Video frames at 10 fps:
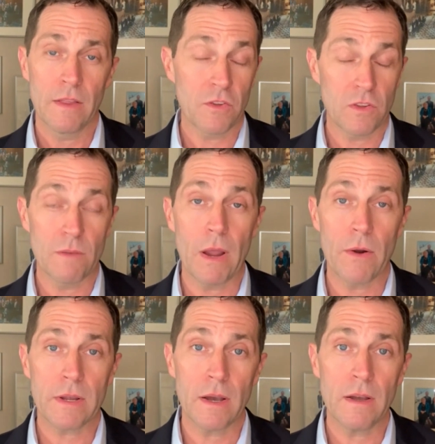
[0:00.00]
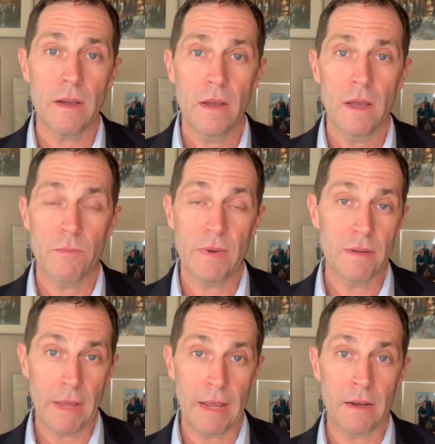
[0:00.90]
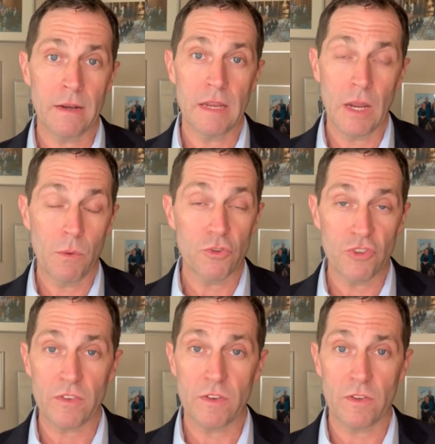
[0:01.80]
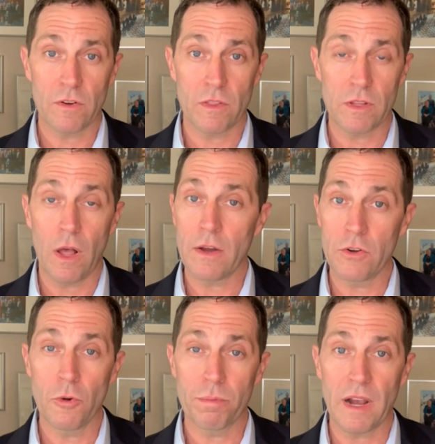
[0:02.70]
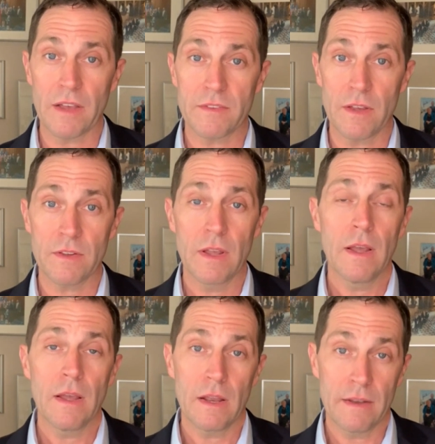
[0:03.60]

This is America, and we demand equal justice under the law and due process